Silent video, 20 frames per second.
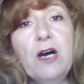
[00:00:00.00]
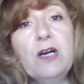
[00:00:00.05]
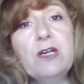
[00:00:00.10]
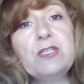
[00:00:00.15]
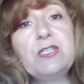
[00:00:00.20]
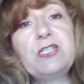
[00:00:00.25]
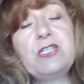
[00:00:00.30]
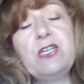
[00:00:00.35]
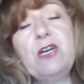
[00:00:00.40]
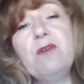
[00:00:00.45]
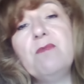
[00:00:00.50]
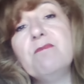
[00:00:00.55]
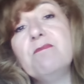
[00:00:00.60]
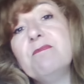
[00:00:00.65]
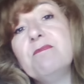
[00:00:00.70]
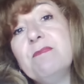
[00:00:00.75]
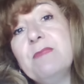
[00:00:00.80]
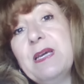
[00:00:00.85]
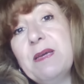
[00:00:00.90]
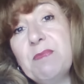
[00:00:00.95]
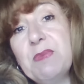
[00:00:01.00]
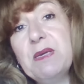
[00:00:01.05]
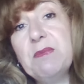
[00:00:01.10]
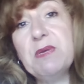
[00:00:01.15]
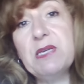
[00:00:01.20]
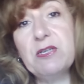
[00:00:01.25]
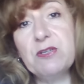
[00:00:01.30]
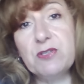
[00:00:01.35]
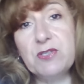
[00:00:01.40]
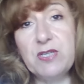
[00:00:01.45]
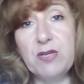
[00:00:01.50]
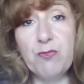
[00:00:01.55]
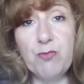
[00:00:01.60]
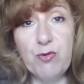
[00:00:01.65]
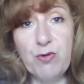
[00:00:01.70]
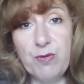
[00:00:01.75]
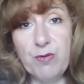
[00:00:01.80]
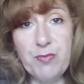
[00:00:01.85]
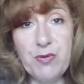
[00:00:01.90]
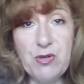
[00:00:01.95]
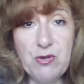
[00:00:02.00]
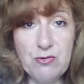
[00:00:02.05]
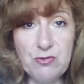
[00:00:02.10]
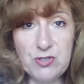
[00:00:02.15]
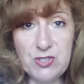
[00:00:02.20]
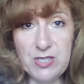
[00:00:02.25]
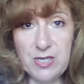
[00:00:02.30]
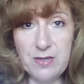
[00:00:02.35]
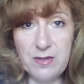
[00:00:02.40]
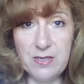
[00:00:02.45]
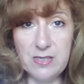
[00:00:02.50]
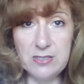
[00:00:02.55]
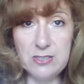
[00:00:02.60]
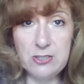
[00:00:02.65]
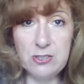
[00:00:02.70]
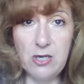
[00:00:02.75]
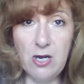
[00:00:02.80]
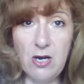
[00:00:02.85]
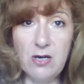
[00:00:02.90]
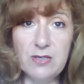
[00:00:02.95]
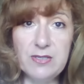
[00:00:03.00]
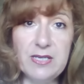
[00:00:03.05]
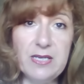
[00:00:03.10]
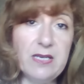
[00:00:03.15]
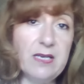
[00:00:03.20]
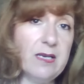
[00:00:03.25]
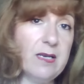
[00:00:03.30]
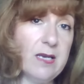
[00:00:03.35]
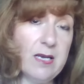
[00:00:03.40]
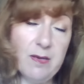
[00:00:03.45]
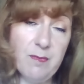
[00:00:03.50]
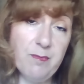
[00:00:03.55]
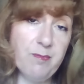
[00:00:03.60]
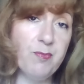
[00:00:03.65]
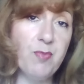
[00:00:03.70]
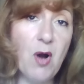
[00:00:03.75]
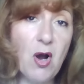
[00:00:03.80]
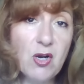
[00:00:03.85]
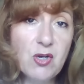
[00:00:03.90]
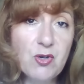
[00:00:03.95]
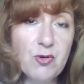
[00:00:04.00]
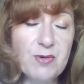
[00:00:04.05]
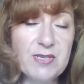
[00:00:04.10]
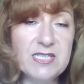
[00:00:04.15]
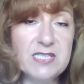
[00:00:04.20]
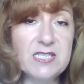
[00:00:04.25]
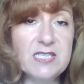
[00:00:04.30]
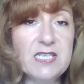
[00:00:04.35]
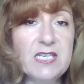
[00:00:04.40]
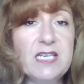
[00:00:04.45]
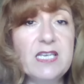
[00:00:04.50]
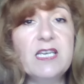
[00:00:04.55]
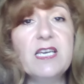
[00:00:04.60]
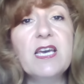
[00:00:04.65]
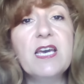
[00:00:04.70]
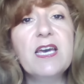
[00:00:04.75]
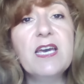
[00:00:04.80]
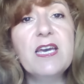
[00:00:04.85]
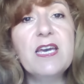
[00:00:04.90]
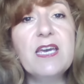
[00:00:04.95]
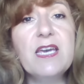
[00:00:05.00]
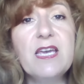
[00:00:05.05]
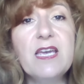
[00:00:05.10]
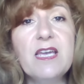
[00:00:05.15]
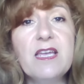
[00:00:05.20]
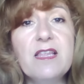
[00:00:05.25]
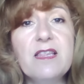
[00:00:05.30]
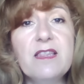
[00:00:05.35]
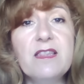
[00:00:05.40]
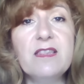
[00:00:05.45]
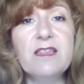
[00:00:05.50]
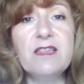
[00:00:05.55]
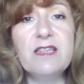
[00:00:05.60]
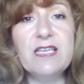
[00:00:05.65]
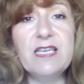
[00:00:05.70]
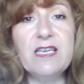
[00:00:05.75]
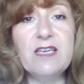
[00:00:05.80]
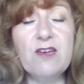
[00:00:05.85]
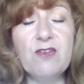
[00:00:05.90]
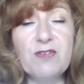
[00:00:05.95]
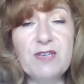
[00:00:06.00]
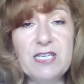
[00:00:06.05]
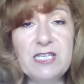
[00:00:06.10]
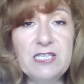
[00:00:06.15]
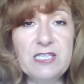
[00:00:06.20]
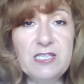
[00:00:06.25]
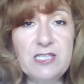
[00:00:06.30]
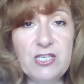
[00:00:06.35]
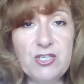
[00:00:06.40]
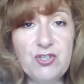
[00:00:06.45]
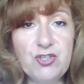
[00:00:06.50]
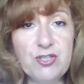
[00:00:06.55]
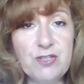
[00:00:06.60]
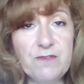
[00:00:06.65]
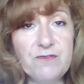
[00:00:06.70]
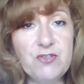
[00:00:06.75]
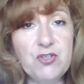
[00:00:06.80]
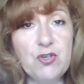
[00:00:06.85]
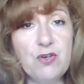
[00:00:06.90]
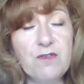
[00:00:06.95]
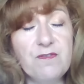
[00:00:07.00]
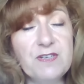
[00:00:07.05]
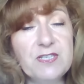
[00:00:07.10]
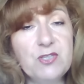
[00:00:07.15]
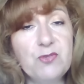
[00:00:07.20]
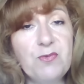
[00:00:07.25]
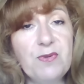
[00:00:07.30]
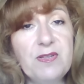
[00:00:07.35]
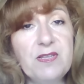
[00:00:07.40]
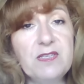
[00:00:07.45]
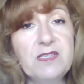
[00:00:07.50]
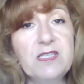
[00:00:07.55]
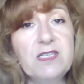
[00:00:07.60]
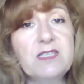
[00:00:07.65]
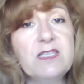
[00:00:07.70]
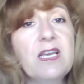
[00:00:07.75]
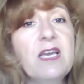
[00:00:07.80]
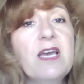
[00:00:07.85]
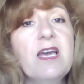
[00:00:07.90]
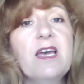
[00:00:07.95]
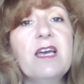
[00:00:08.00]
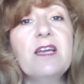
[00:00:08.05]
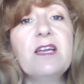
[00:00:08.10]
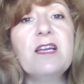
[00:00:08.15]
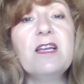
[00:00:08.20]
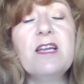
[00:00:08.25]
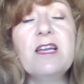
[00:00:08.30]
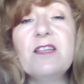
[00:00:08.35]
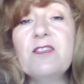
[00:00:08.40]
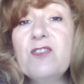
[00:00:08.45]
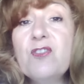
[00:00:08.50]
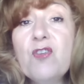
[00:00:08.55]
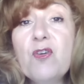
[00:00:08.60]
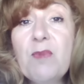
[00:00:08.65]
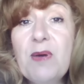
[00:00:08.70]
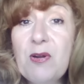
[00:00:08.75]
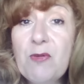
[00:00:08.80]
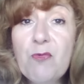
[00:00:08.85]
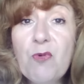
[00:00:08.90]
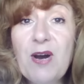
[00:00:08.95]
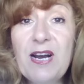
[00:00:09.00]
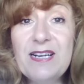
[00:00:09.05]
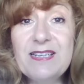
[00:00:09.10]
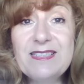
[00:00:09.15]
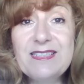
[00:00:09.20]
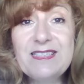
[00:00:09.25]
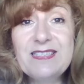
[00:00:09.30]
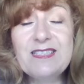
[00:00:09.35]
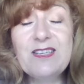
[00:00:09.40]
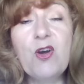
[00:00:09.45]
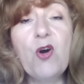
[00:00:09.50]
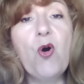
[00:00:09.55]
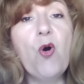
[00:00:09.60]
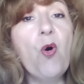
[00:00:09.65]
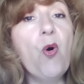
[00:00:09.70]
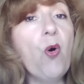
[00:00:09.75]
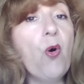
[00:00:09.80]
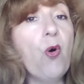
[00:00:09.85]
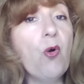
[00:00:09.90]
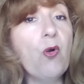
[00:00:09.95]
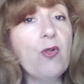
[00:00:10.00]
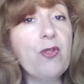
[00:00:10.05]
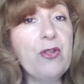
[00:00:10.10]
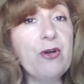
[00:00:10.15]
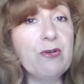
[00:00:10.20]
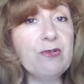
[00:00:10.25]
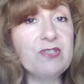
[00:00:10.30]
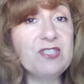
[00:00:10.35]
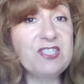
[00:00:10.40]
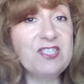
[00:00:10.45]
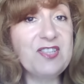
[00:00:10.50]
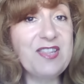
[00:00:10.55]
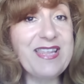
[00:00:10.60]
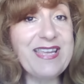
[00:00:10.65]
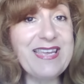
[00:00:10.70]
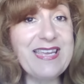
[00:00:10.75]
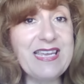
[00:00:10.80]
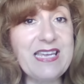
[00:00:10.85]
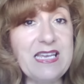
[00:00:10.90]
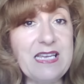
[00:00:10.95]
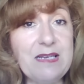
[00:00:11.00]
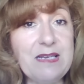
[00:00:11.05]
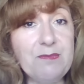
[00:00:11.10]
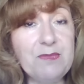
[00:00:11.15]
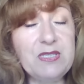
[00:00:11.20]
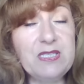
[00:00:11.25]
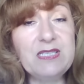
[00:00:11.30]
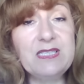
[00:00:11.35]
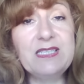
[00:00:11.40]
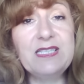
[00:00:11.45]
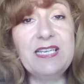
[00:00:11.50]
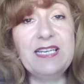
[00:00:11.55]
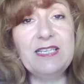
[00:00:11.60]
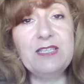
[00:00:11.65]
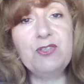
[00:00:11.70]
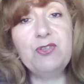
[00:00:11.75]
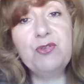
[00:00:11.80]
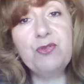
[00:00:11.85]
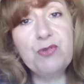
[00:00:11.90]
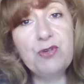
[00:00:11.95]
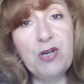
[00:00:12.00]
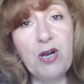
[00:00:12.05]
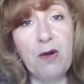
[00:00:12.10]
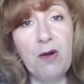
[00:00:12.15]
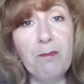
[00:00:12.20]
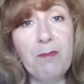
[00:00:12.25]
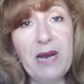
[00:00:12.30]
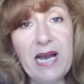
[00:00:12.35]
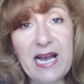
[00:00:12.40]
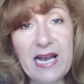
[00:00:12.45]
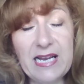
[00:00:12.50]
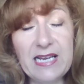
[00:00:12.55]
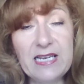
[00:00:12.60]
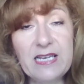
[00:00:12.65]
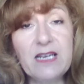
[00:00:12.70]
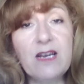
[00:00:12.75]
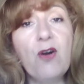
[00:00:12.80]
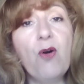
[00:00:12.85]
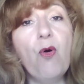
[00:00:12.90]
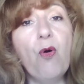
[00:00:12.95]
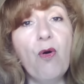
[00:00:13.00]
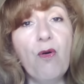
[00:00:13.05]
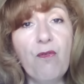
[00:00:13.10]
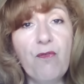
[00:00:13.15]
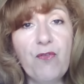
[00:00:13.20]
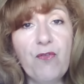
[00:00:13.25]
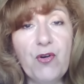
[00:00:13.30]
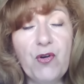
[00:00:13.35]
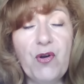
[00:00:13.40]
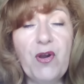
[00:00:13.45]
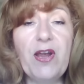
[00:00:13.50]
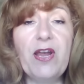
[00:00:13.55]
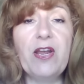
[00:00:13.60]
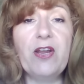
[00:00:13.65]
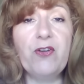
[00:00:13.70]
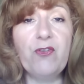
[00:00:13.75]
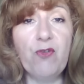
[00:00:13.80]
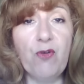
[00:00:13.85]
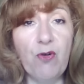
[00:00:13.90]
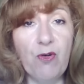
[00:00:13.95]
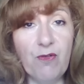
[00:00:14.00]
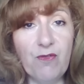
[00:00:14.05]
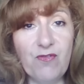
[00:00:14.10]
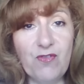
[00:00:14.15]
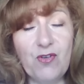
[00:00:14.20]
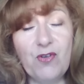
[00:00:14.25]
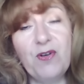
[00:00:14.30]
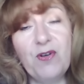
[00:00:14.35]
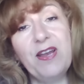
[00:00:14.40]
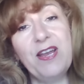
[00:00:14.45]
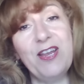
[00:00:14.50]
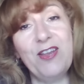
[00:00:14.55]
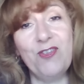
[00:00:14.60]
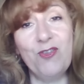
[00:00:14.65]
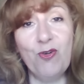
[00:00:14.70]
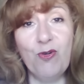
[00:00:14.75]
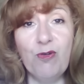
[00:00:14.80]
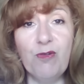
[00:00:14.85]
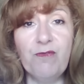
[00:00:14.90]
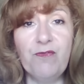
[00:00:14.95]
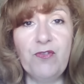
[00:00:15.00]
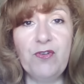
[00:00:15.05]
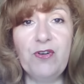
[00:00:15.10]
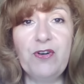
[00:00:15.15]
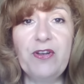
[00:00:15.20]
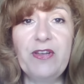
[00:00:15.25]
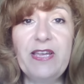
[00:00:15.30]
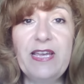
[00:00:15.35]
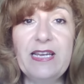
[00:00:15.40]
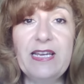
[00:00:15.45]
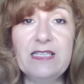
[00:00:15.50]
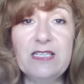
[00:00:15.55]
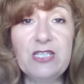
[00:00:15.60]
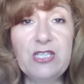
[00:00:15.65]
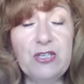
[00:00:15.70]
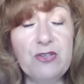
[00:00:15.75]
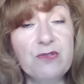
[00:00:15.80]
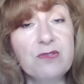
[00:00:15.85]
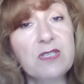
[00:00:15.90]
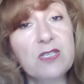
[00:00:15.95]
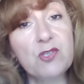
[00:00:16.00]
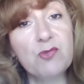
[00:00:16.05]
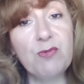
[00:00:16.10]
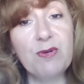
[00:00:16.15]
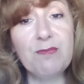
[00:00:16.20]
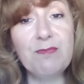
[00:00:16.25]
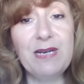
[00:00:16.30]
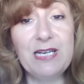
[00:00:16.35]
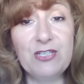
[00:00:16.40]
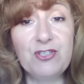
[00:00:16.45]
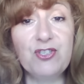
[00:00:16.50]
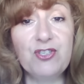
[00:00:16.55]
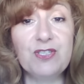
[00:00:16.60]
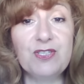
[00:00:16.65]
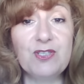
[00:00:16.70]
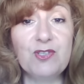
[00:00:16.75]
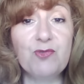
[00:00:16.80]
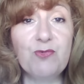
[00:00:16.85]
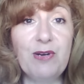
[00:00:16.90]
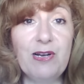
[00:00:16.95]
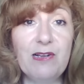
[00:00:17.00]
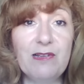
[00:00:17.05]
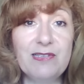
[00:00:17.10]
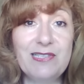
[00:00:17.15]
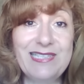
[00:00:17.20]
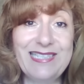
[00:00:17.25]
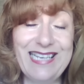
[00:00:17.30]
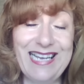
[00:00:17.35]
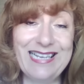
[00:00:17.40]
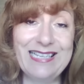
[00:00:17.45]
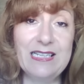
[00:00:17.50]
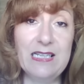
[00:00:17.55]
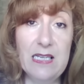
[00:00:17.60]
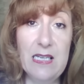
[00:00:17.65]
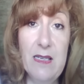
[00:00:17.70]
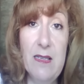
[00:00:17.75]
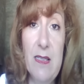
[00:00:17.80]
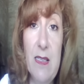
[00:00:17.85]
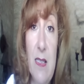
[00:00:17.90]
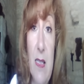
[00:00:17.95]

Some maybe because they were abused and they saw the hypocrisy in the organization of Jehovah's Witnesses. No matter what, all those themes tend to come back over and over and over again. So this one matches as well, sadly.